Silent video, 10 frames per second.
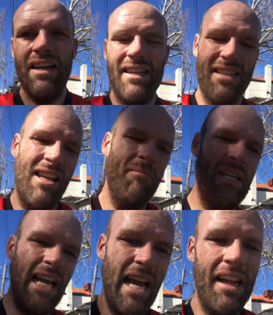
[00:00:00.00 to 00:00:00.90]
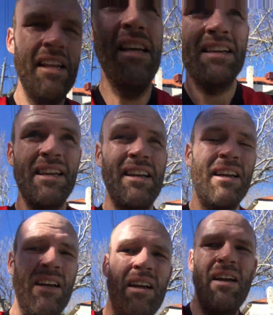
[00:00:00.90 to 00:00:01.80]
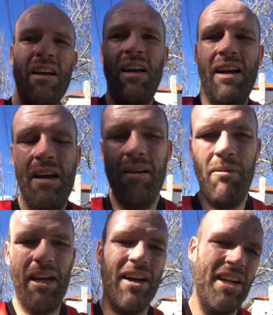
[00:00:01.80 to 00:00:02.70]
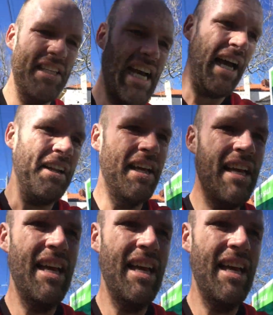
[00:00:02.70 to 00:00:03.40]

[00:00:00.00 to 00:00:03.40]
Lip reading: and it slowed me down, but I got it done.